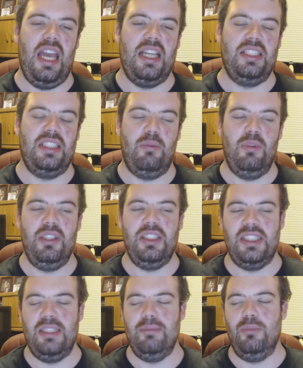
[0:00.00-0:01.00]
And I want to
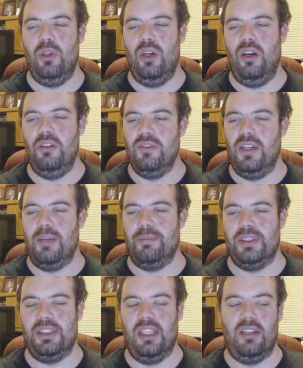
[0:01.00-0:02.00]
see more horror
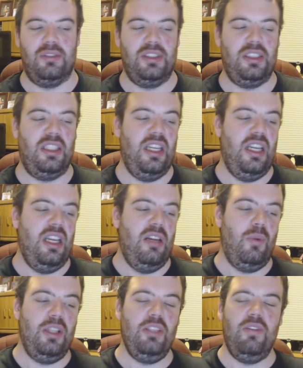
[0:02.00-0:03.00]
episodes.
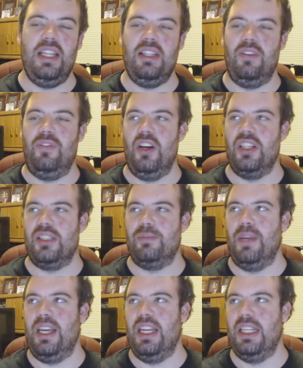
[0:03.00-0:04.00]
When you hear the
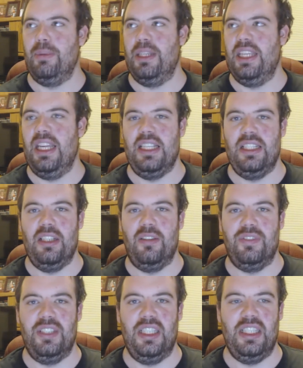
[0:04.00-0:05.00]
first bit at the beginning
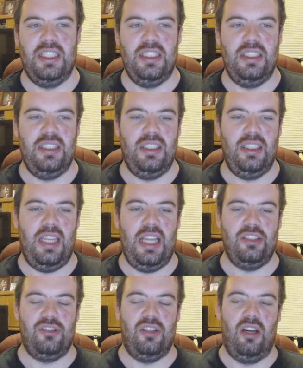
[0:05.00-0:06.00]
of the
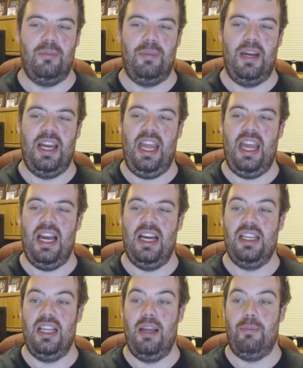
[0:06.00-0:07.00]
intro
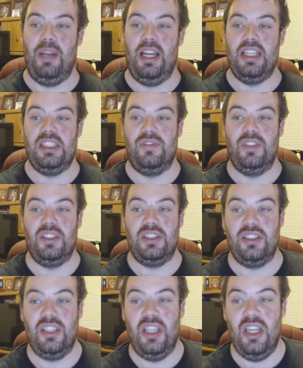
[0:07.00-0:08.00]
about a place
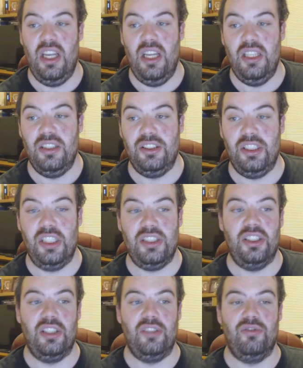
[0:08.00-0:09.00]
that's
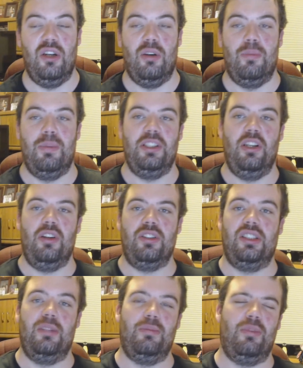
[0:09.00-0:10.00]
just as real but
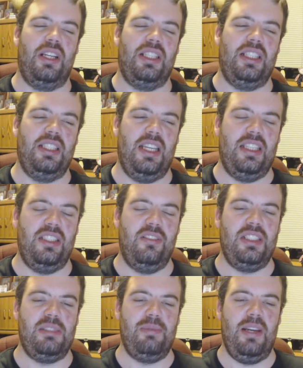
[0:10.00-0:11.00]
not so brightly lit, you
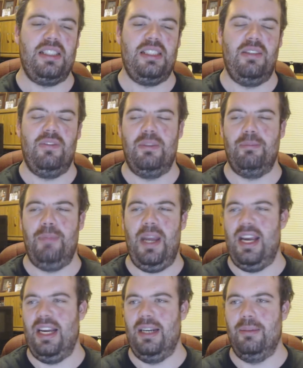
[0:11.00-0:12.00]
expect something
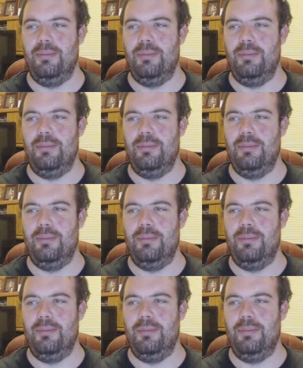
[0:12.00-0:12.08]
better.